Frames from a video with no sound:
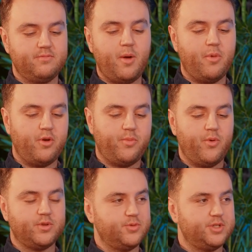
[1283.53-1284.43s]
upload
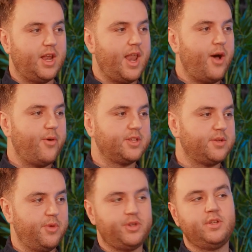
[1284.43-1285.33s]
portal just allowing
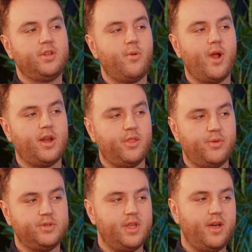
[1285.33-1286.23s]
submission directly
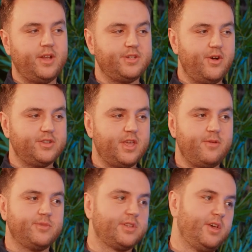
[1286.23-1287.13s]
through to their HR
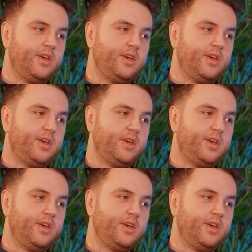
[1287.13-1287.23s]
teams,